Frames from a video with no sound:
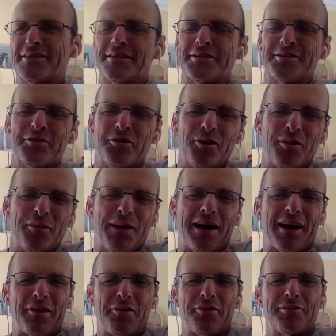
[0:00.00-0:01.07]
what is this all
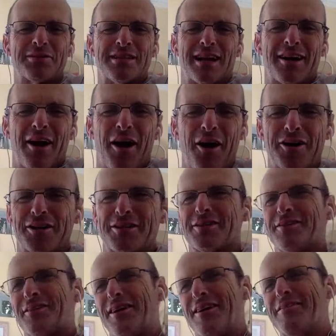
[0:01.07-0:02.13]
about? I thought it was like a hoax,